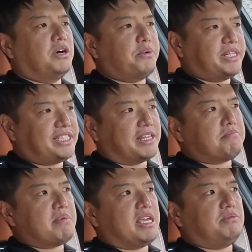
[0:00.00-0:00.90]
Now, what does
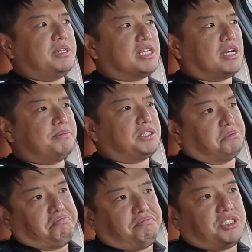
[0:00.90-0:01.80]
that mean when it comes
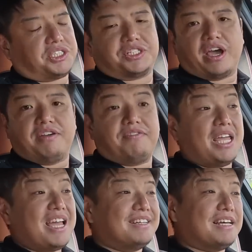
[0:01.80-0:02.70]
to just
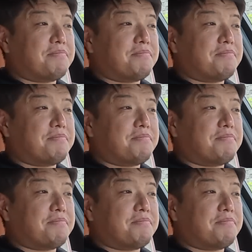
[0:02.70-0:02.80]
driving?